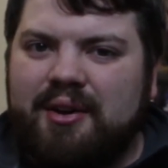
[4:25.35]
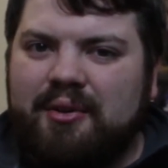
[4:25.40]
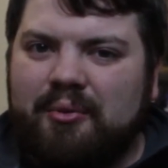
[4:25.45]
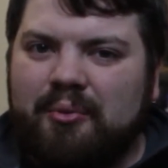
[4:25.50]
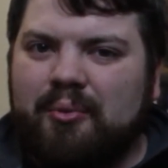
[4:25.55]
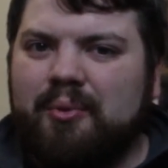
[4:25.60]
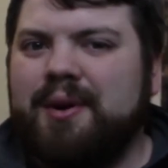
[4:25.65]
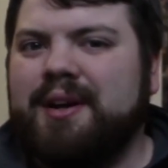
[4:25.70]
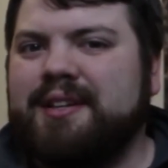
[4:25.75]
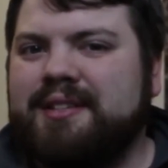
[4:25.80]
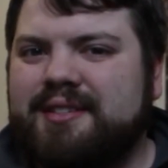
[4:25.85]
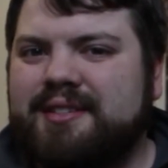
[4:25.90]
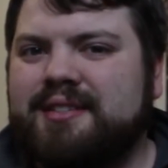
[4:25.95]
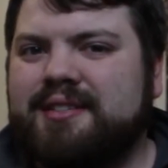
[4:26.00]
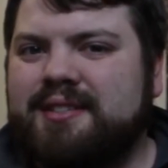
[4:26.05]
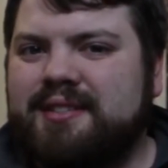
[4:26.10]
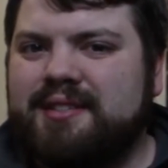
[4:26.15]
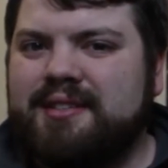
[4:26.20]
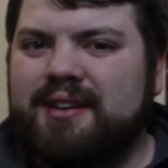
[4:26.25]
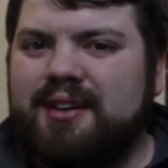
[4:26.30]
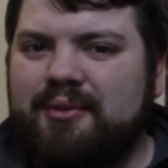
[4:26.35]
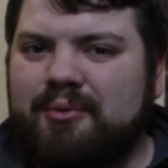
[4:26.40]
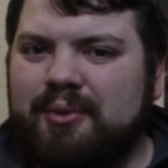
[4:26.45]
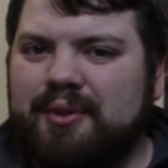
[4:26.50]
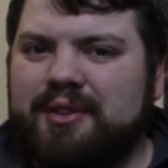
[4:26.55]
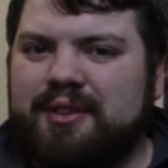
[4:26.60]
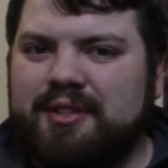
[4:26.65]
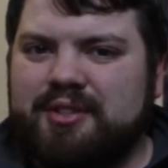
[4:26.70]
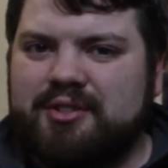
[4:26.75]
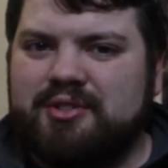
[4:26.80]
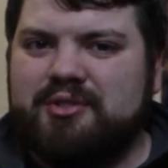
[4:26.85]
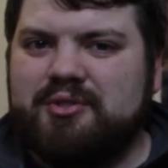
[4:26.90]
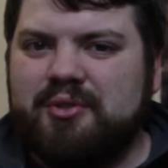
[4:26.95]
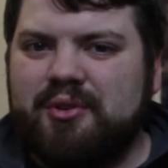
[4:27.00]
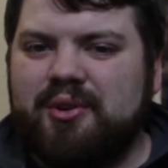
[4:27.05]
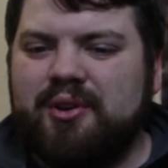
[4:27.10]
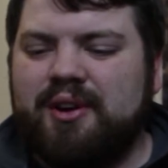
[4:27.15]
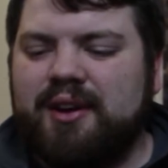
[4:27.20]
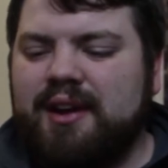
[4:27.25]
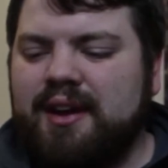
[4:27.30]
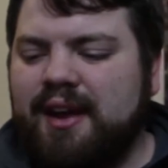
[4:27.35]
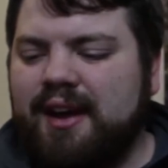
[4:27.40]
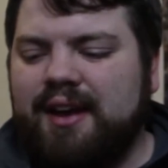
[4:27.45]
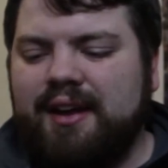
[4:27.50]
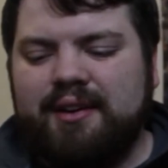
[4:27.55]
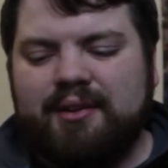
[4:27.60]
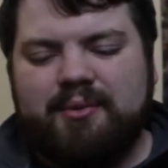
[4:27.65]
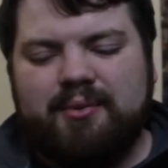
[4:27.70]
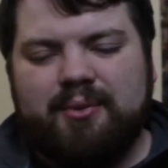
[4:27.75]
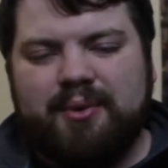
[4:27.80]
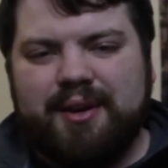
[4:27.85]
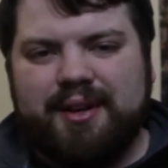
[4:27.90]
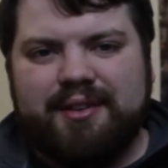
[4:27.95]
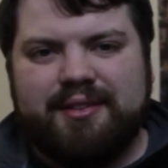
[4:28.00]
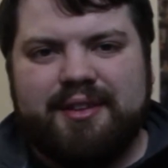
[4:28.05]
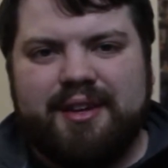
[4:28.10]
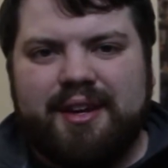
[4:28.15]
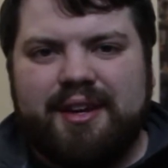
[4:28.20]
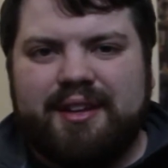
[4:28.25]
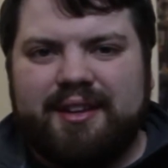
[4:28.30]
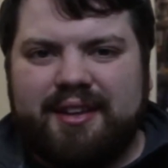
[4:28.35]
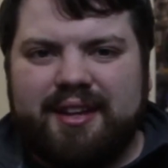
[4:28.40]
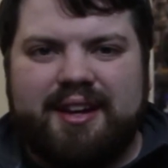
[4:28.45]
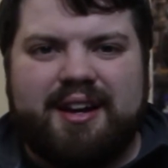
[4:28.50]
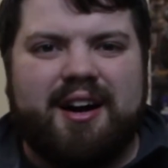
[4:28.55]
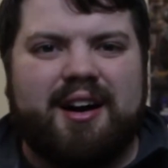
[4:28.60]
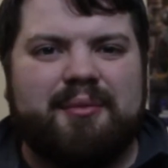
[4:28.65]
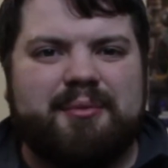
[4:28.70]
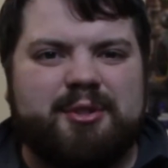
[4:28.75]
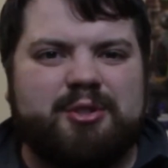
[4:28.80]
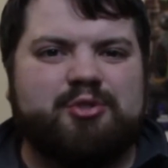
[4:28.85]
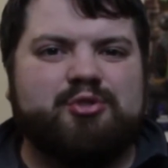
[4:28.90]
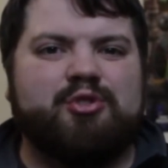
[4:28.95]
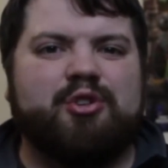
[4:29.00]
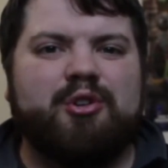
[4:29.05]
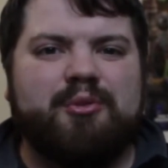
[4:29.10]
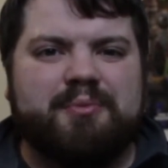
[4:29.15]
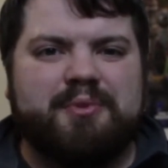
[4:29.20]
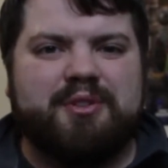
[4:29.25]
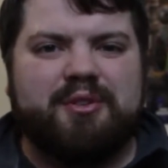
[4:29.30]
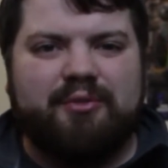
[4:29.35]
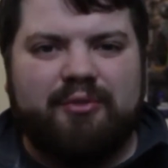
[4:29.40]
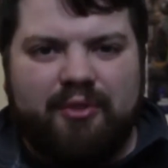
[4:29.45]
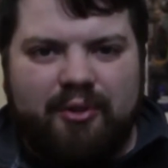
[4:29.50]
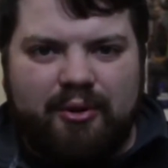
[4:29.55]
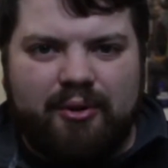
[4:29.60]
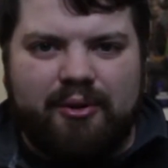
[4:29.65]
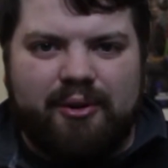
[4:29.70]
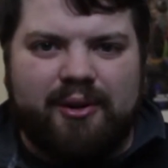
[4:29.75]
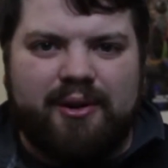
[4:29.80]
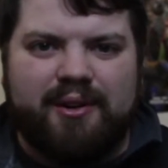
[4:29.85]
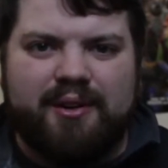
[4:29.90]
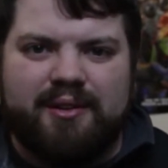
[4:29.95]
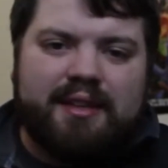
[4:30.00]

risks with the story and with the common tropes of horror.